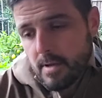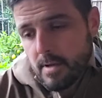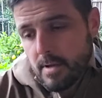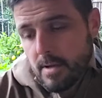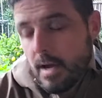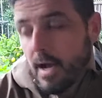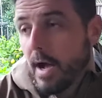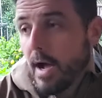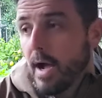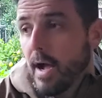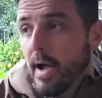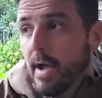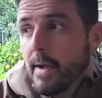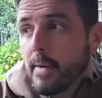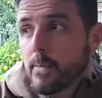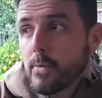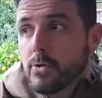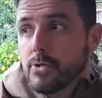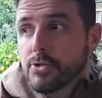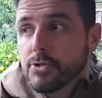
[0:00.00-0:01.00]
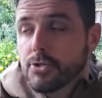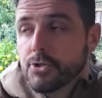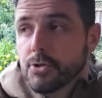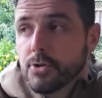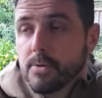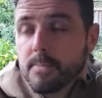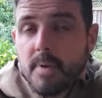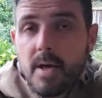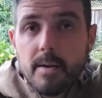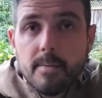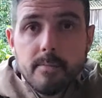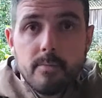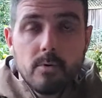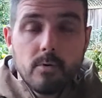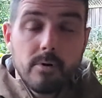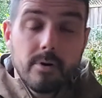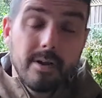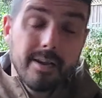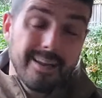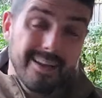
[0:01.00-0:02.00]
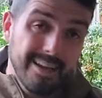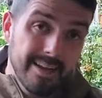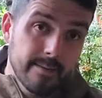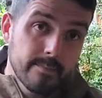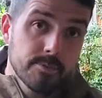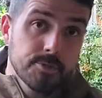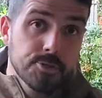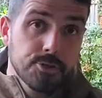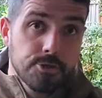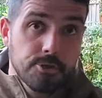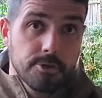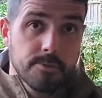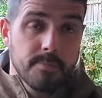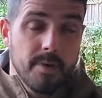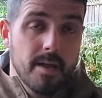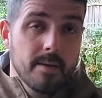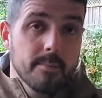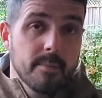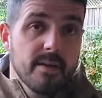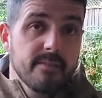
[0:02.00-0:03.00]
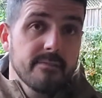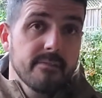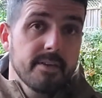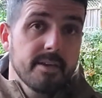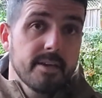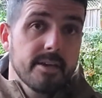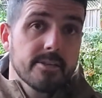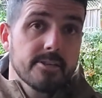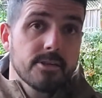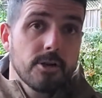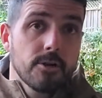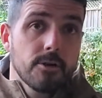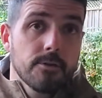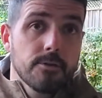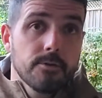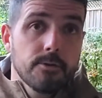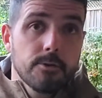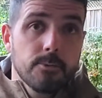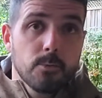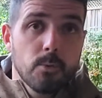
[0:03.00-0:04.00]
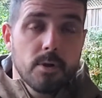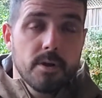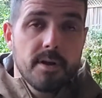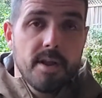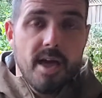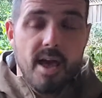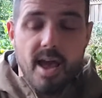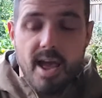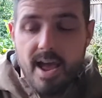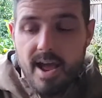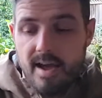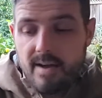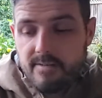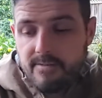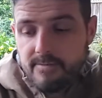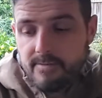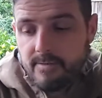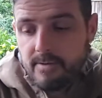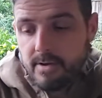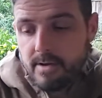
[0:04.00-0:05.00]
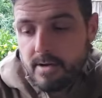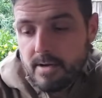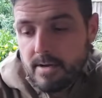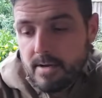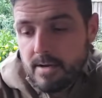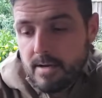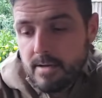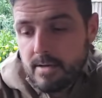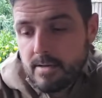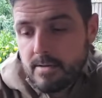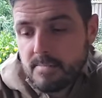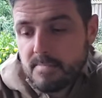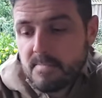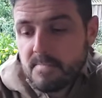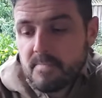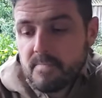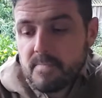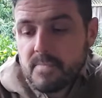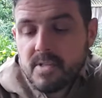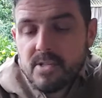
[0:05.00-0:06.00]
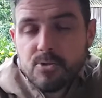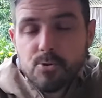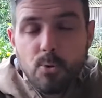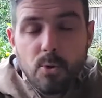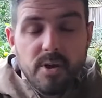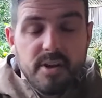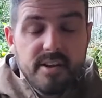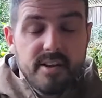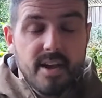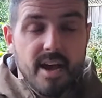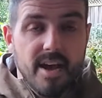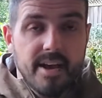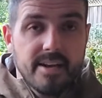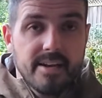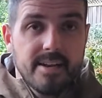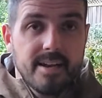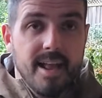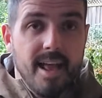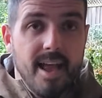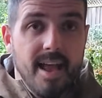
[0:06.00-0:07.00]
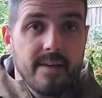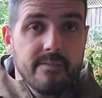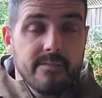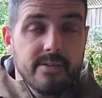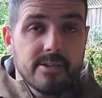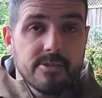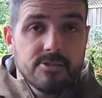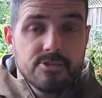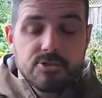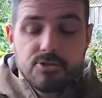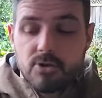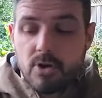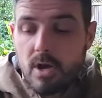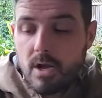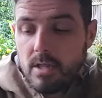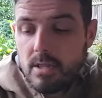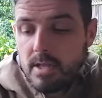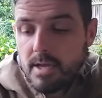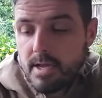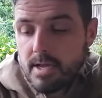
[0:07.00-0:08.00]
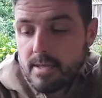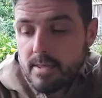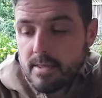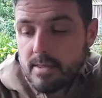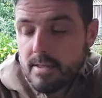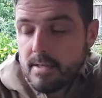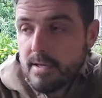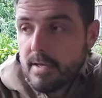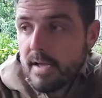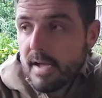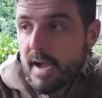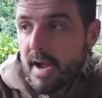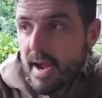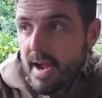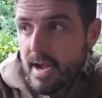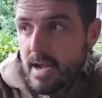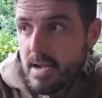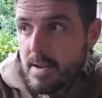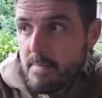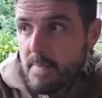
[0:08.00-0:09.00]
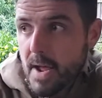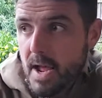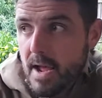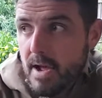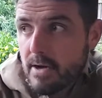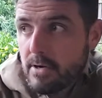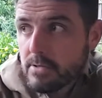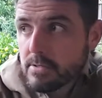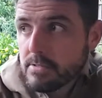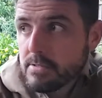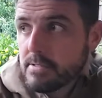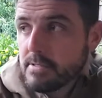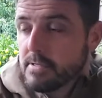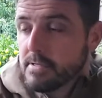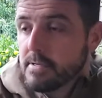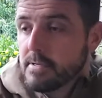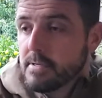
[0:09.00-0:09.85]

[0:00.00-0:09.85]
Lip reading: I was shooting them out, or am shooting them out of my VXR 31.5, 29.5 inch draw length, 80 pounds.